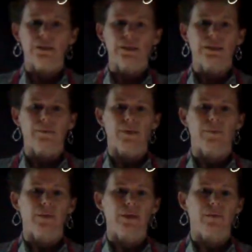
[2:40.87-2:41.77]
see by
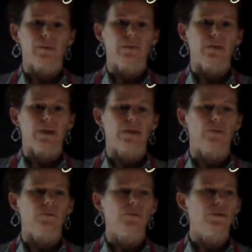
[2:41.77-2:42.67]
putting a b value
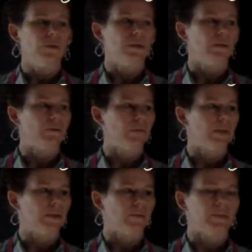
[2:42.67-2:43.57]
of 2 in there, we've
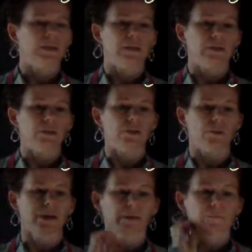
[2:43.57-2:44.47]
made our period
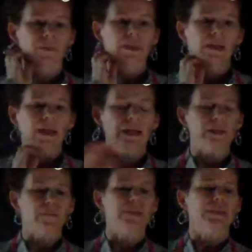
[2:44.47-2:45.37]
shorter. I
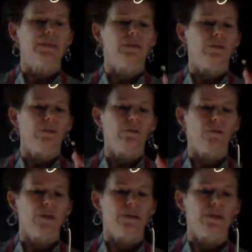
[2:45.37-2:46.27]
am still going to
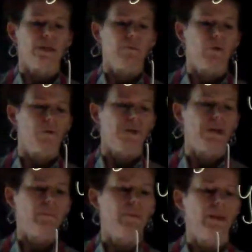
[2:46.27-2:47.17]
draw the same
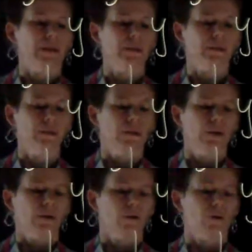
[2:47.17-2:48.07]
coordinate plane,
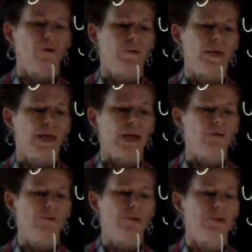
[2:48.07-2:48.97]
going
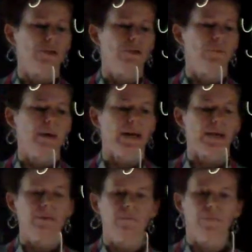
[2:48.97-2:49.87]
out to 2 pi,